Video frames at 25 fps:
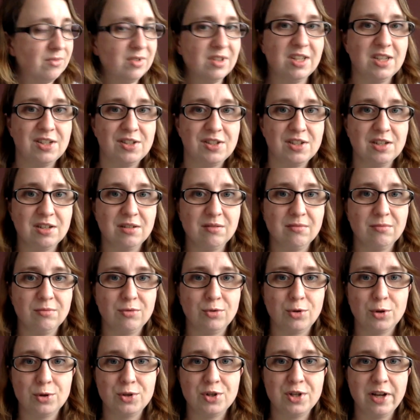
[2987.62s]
knitting,
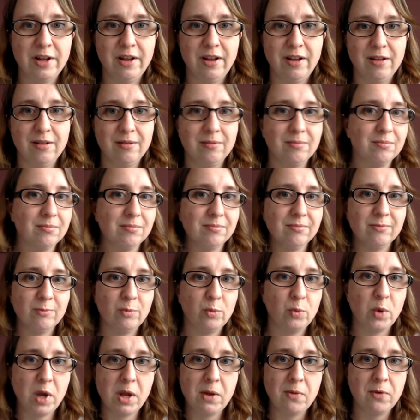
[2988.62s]
crocheting,
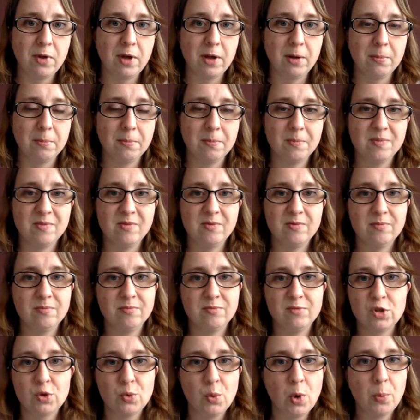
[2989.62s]
weaving,
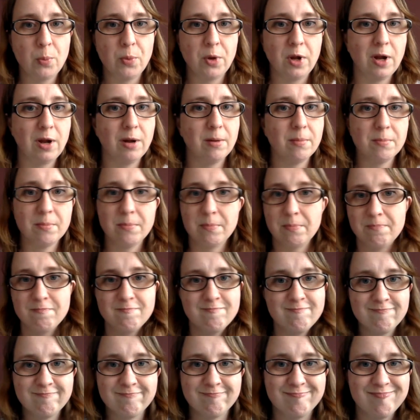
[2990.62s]
swapping,
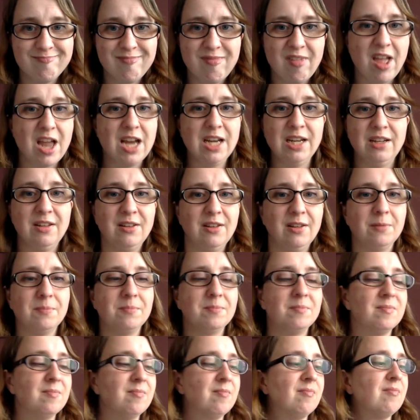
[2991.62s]
anything.
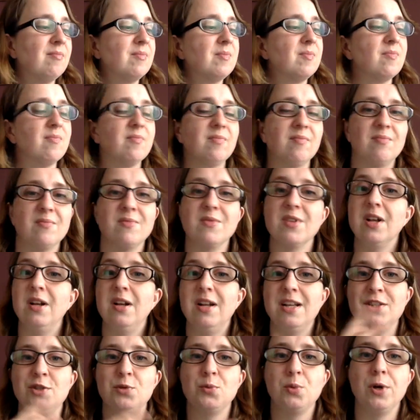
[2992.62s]

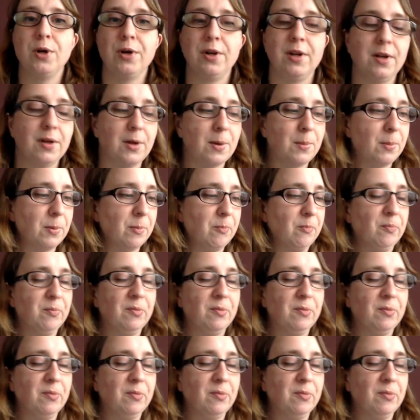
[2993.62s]
Let's work it up.